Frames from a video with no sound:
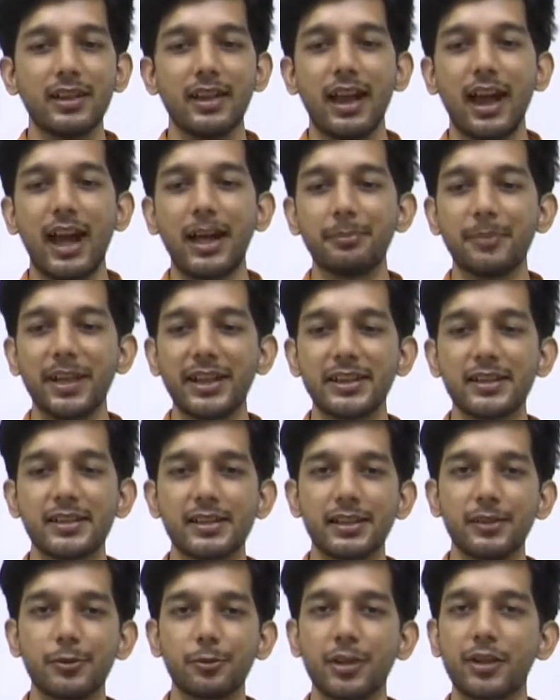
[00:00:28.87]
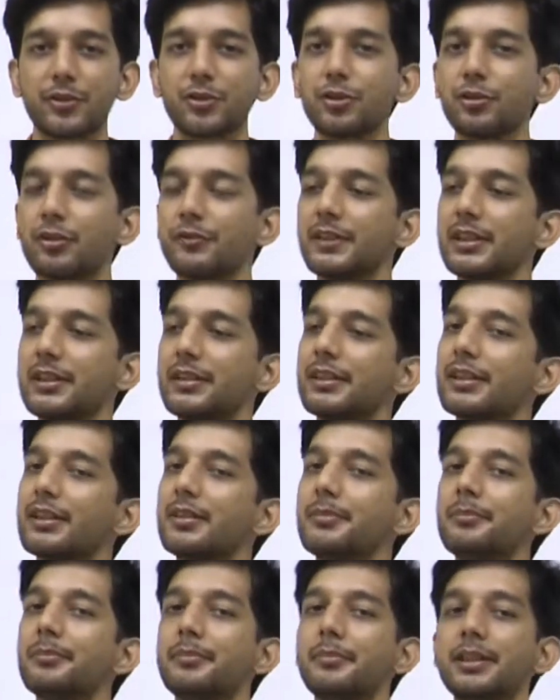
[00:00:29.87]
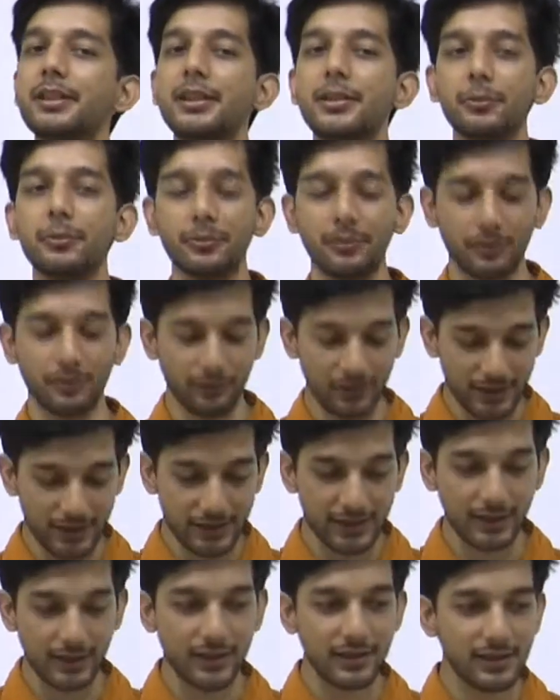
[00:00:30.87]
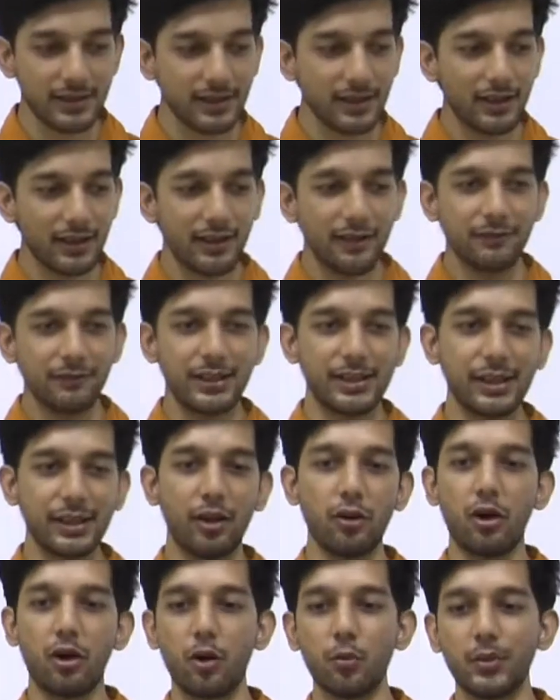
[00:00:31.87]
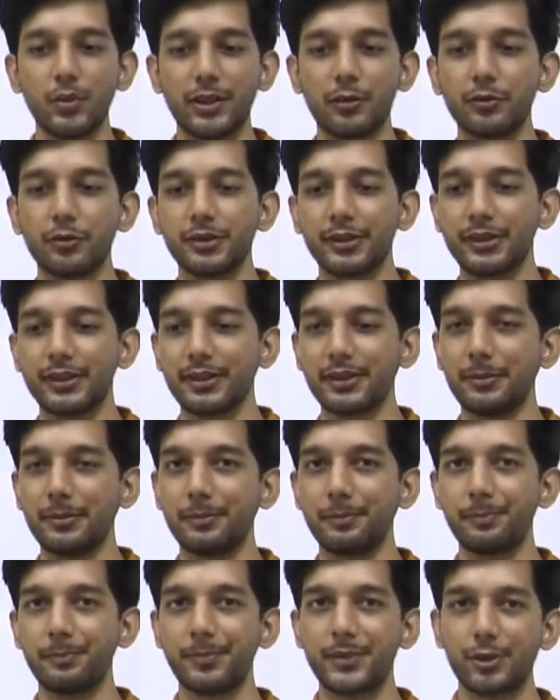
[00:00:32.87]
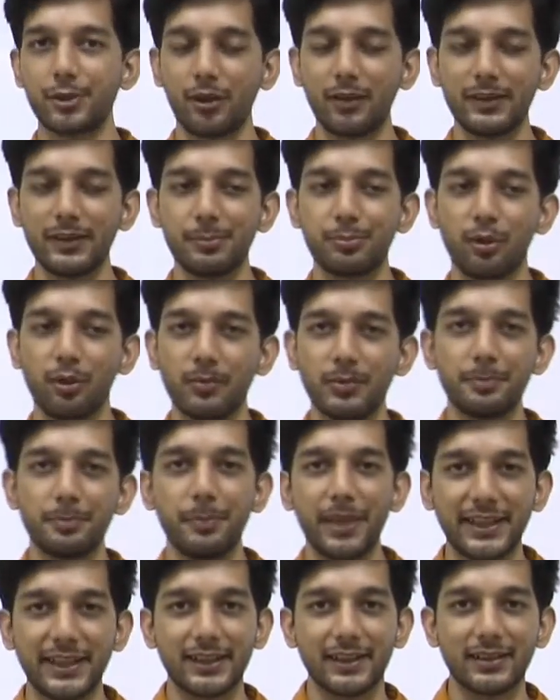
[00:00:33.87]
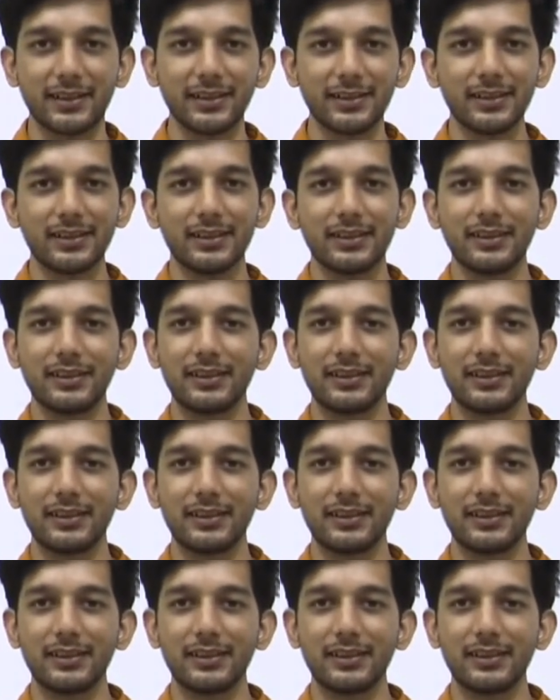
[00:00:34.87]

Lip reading: And by this introduction of the term heuristics, we saw how we could solve the problem better.